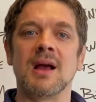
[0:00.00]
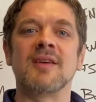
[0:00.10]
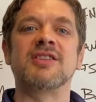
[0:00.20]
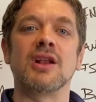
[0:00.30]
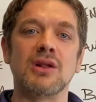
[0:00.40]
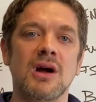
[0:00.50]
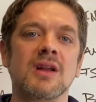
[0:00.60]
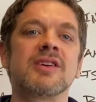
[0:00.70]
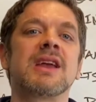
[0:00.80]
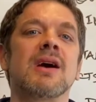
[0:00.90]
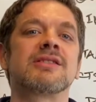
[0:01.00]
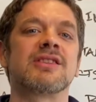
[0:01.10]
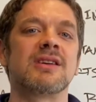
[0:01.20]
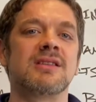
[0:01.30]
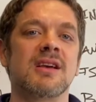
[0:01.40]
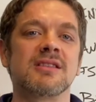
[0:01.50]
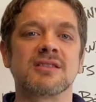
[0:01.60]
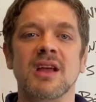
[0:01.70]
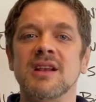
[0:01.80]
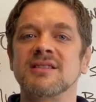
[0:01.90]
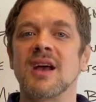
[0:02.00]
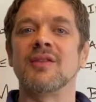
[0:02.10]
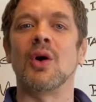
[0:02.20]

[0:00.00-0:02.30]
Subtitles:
I've seen a lot of accounts like this. They just have